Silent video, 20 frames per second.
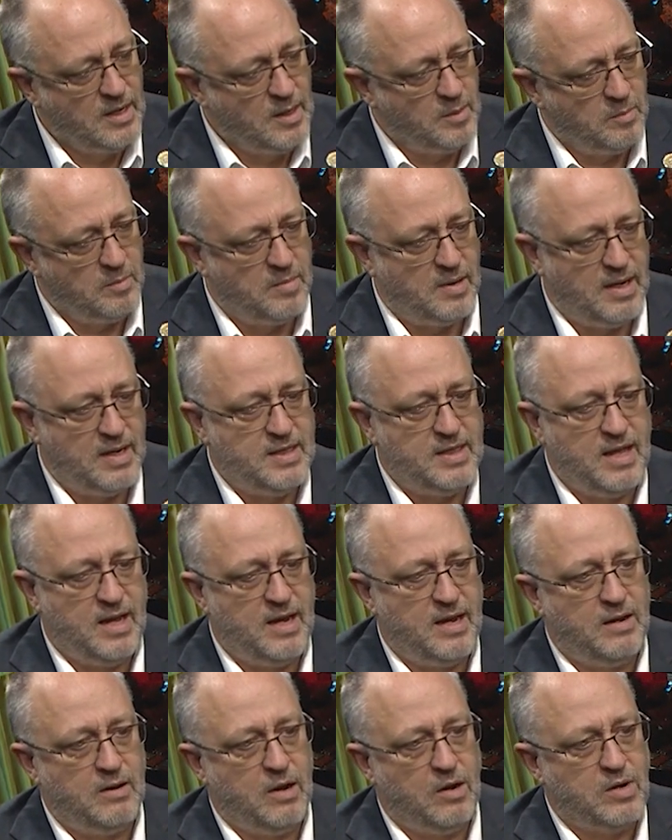But
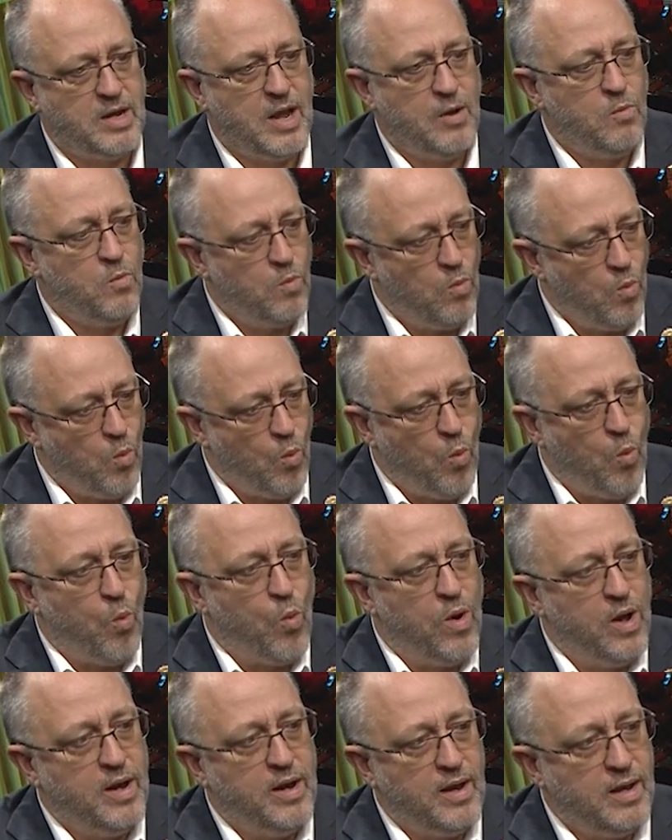then, okay,
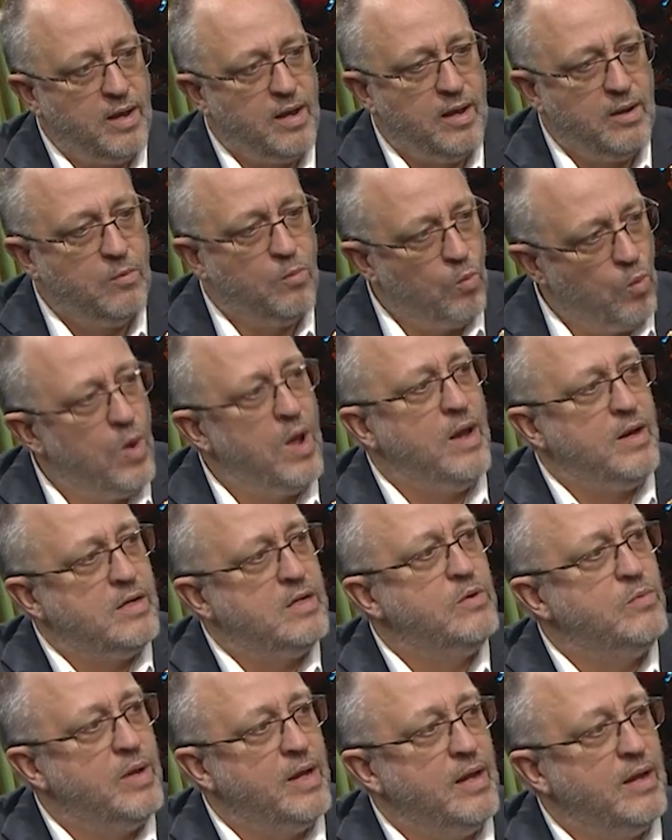what what
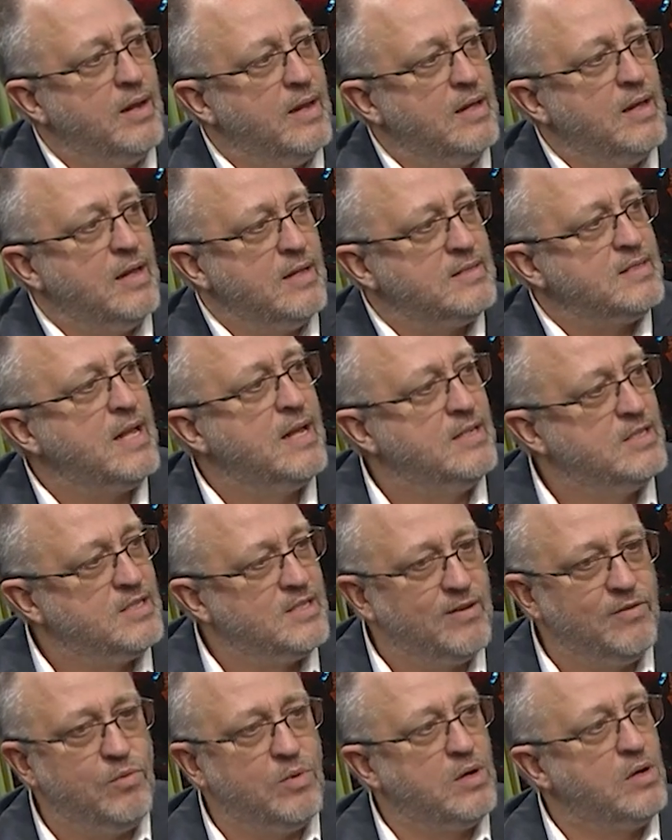do we, let, us not just
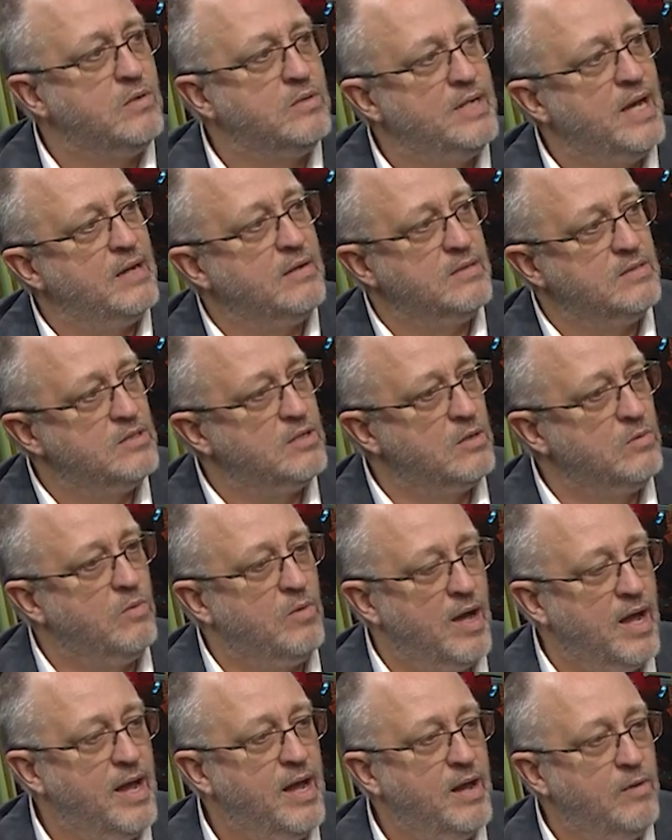everyone go down his own
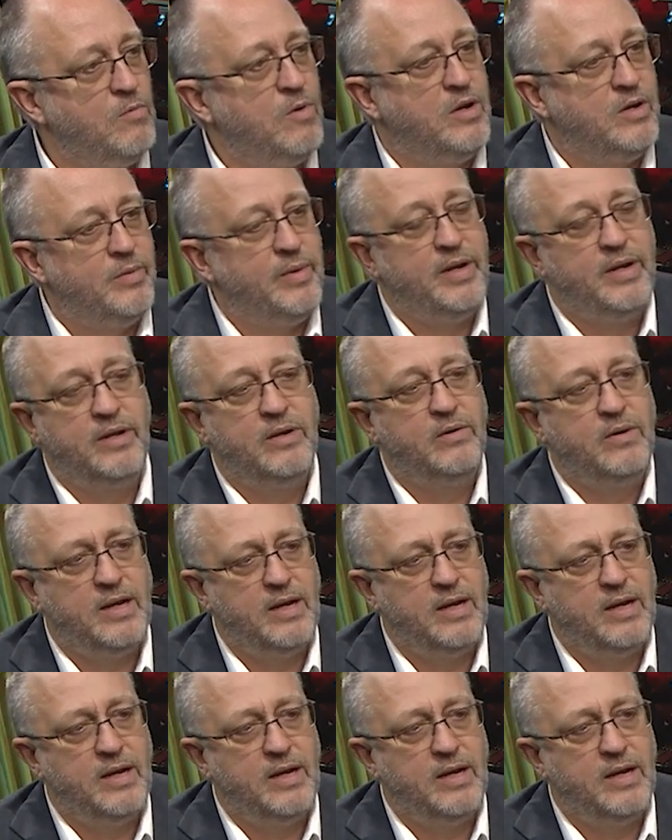way, and what do we do?